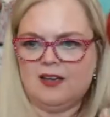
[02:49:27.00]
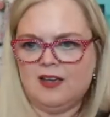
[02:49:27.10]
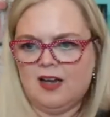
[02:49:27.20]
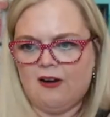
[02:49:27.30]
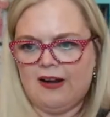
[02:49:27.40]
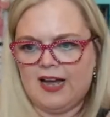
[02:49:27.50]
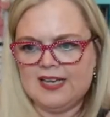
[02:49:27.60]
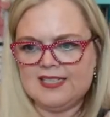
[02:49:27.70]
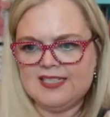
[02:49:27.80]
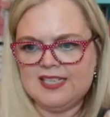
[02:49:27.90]
All right, I
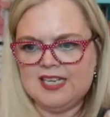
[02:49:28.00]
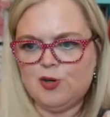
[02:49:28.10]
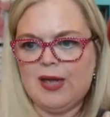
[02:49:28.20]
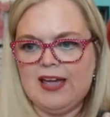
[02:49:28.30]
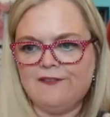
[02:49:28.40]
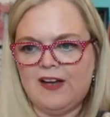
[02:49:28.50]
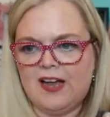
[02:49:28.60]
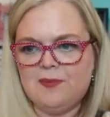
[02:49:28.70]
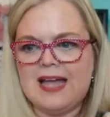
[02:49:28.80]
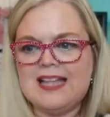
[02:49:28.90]
see you can't
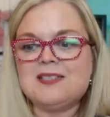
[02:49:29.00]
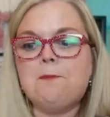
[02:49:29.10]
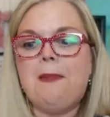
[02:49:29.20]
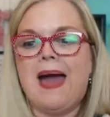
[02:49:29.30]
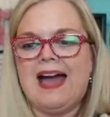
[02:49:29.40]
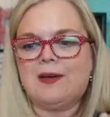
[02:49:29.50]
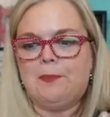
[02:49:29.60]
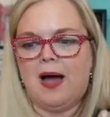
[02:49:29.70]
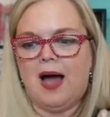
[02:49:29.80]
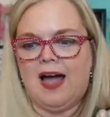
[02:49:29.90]
find it's
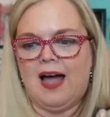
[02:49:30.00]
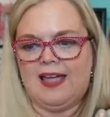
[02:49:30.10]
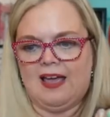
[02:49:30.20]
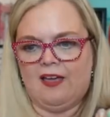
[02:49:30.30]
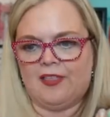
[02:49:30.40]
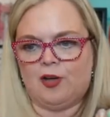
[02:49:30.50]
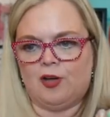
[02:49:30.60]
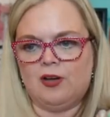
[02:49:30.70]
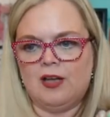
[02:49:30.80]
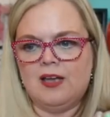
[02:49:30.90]
magpie Ethel
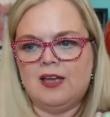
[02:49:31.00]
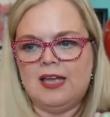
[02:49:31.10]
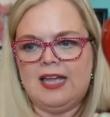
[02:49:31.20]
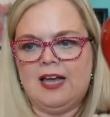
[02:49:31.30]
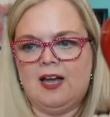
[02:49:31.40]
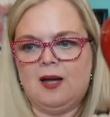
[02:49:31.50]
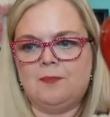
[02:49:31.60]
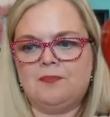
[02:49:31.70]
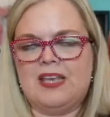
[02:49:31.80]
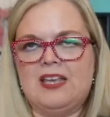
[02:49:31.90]
um,
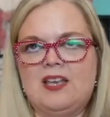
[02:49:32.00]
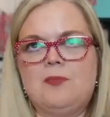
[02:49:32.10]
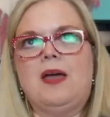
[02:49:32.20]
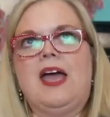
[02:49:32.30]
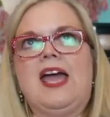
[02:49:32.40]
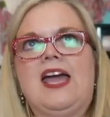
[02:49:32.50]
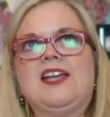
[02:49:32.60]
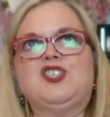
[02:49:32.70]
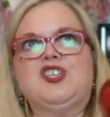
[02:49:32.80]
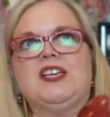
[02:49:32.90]
M A
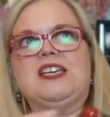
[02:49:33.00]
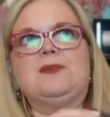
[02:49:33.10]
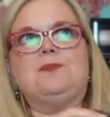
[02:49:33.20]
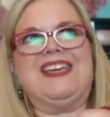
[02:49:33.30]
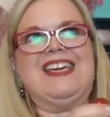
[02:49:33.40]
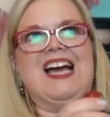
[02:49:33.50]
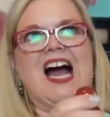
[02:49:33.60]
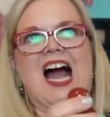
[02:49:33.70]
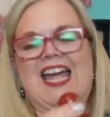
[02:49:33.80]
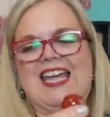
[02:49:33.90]
G P
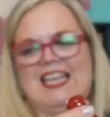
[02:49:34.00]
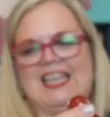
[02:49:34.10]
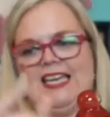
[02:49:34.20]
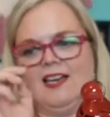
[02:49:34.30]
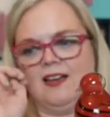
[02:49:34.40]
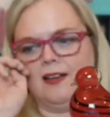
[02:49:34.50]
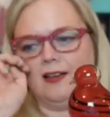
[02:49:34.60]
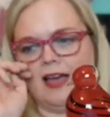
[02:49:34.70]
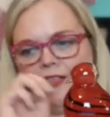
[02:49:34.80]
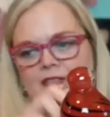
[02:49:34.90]
I E
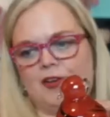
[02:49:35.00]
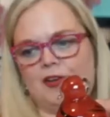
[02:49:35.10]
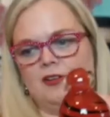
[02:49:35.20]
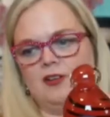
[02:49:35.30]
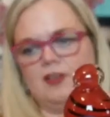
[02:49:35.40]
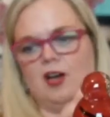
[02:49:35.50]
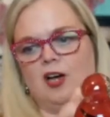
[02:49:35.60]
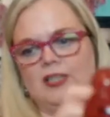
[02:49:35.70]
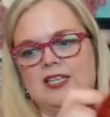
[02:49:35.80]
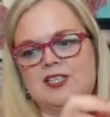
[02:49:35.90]
Ethel on
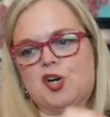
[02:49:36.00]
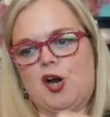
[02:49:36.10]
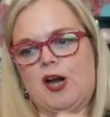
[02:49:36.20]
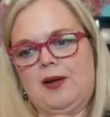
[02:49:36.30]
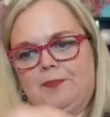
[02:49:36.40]
Instagram.